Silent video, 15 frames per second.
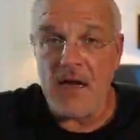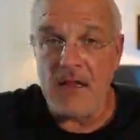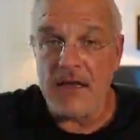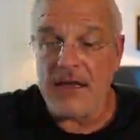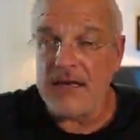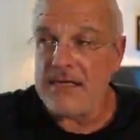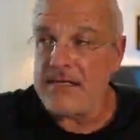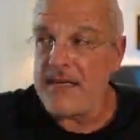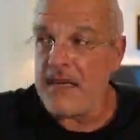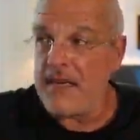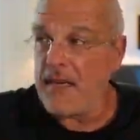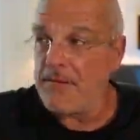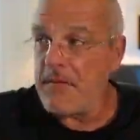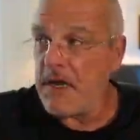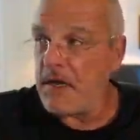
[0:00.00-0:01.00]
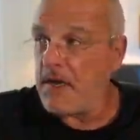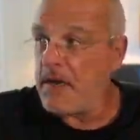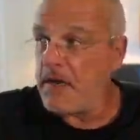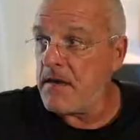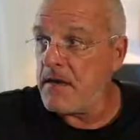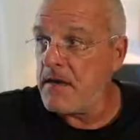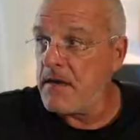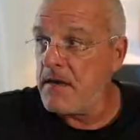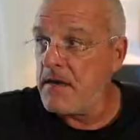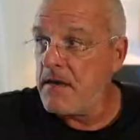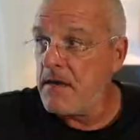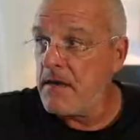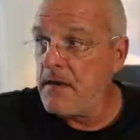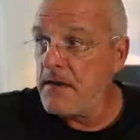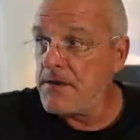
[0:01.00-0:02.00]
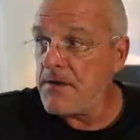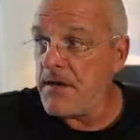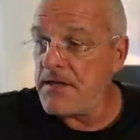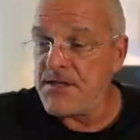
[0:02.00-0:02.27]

like I said, I'm not gonna try